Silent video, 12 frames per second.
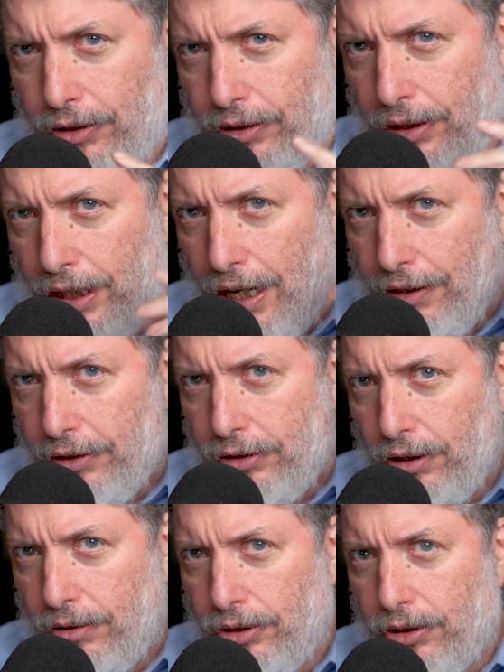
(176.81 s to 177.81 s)
you see how the
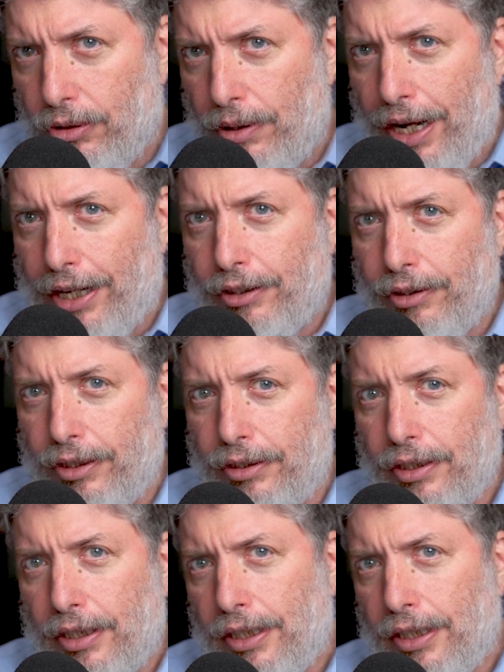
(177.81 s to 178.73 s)
Torah is so accurate.